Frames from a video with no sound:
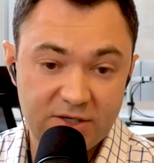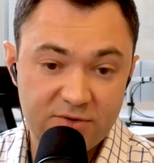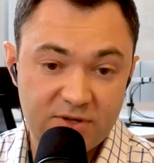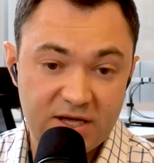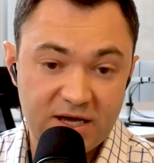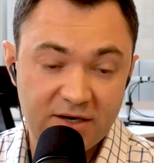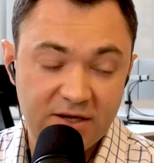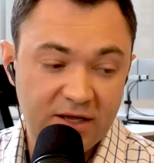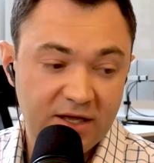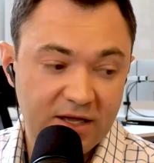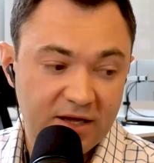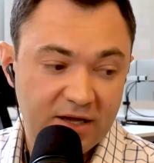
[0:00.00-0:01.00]
do that.
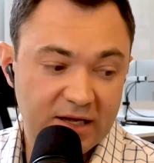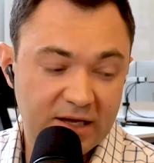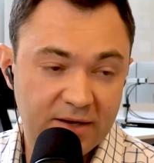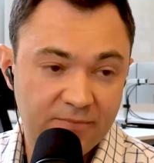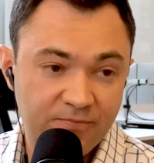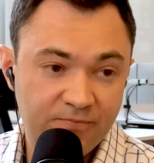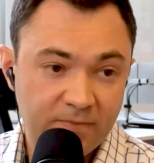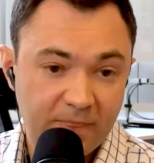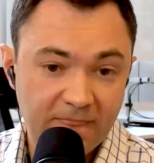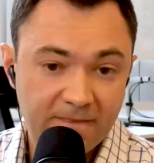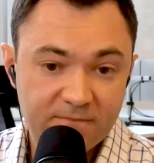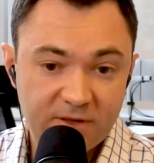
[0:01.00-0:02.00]
I
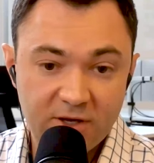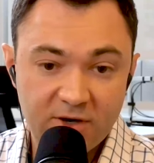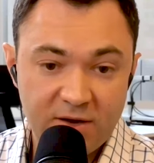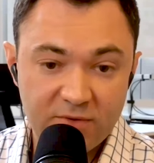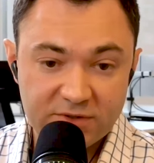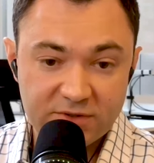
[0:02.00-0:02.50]
would